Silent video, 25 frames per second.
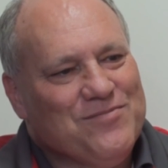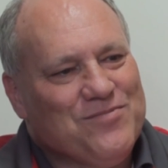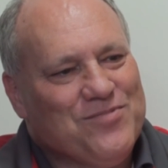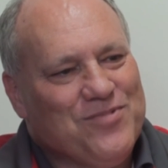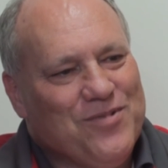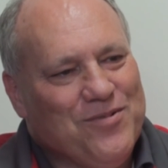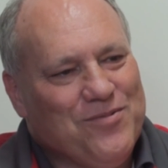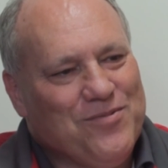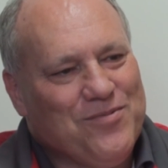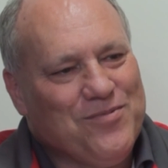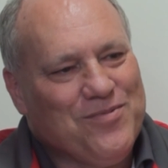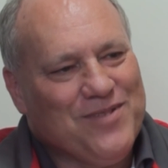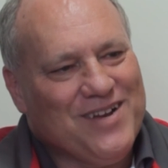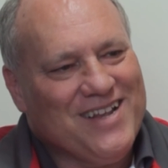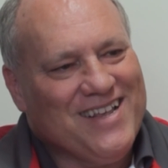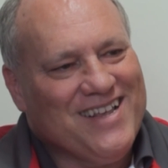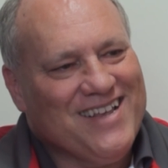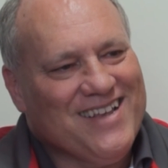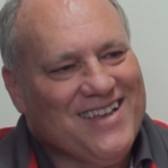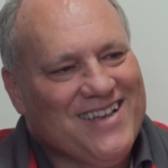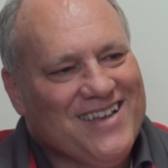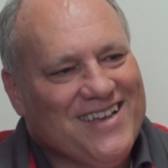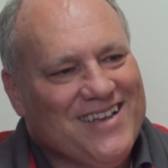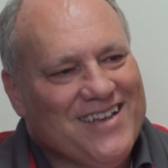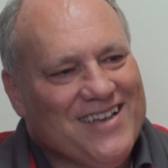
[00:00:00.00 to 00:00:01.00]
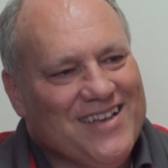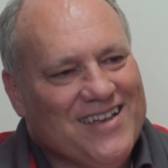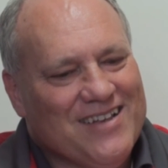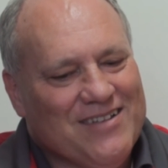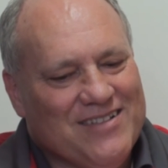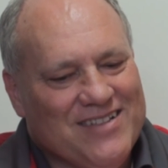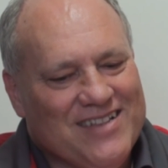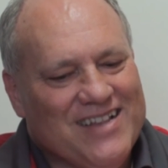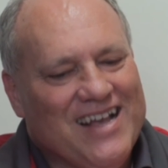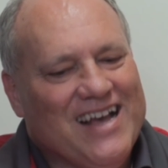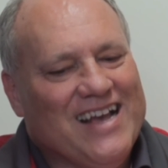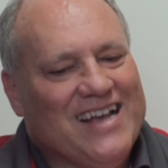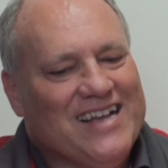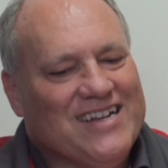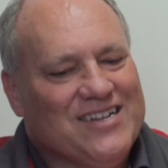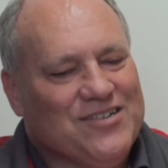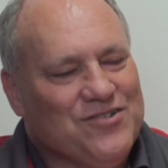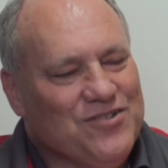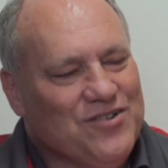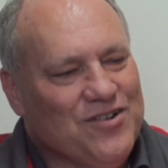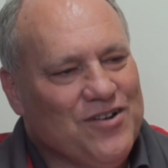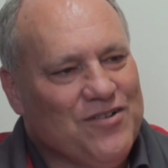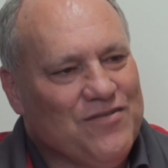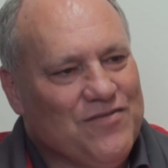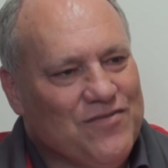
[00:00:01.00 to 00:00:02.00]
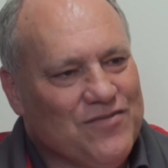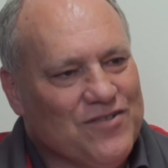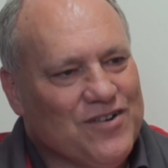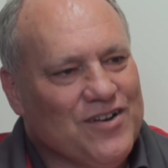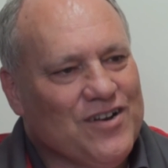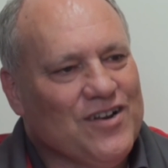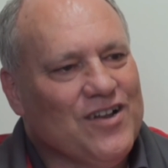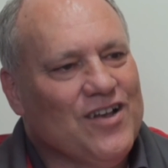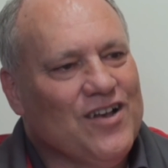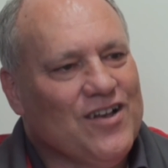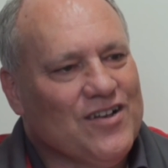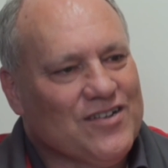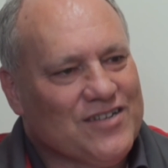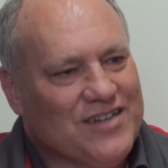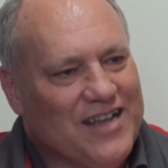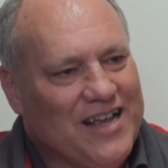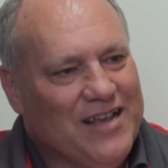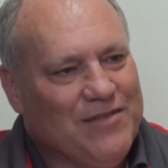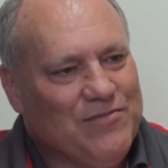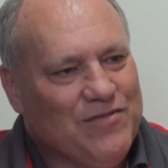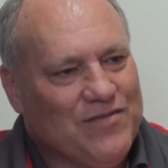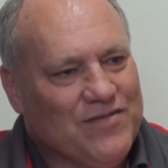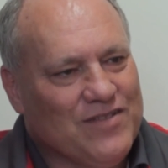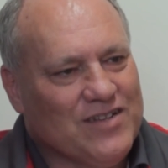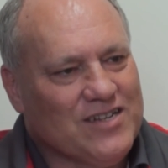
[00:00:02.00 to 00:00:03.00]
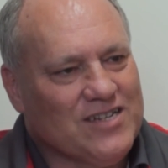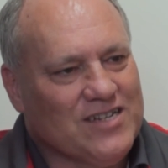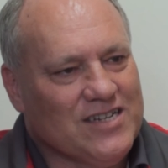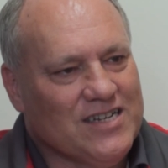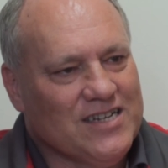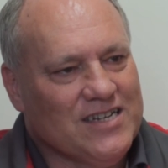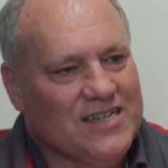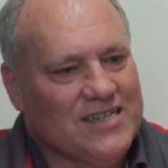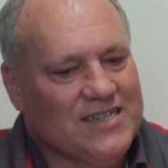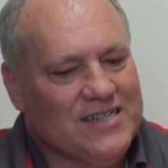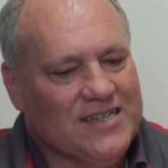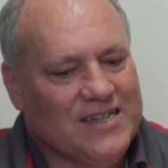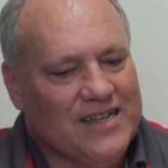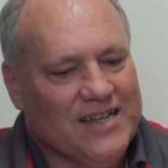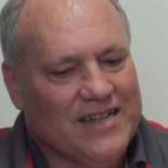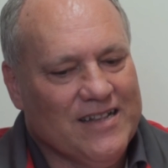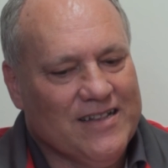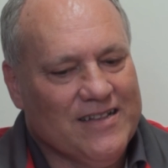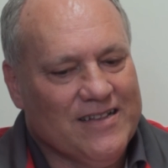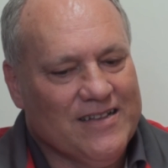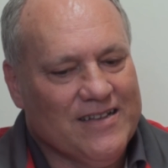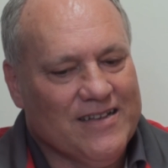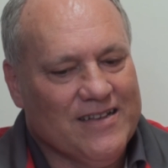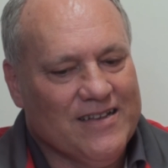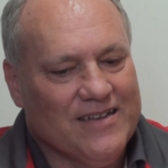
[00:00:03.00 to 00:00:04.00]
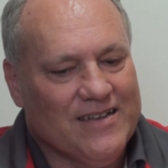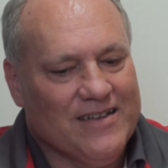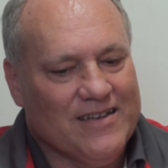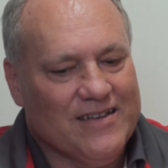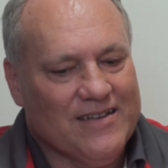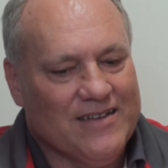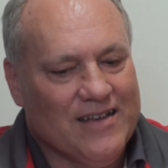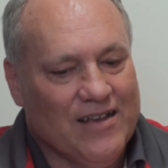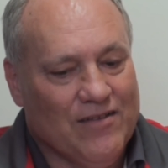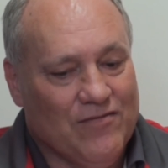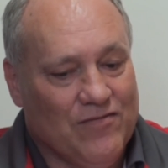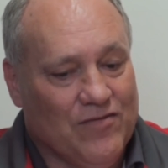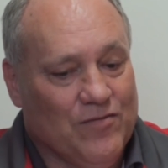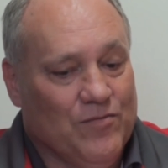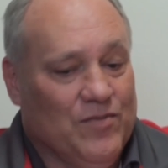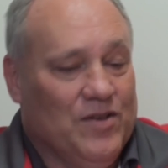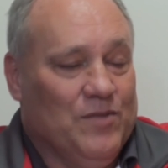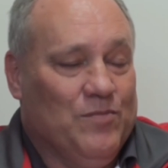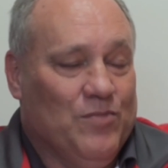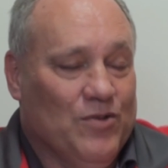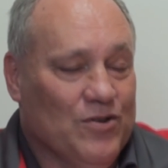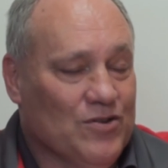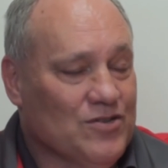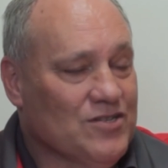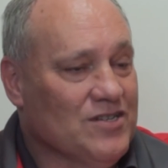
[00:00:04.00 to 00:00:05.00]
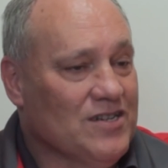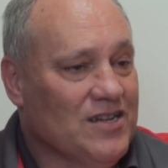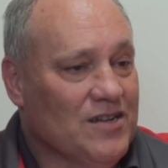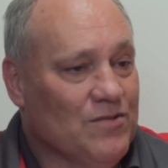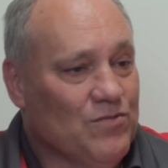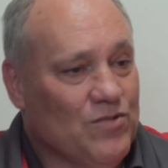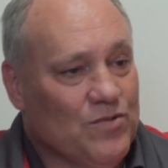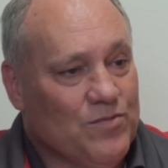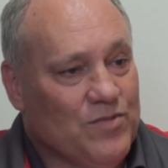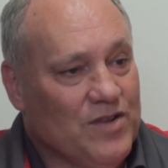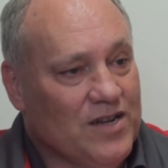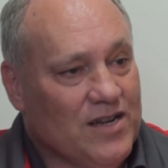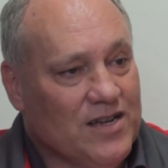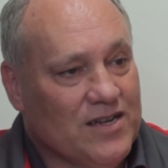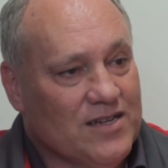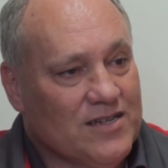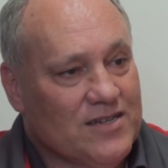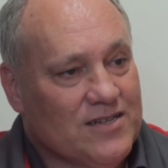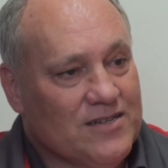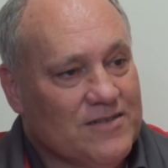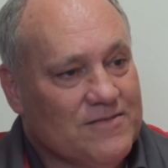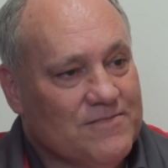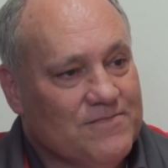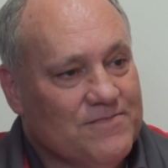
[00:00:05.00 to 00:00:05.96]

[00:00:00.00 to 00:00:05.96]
probably uh, nice, you know, for the last game of the season, and uh, and for me personally, it would be nice.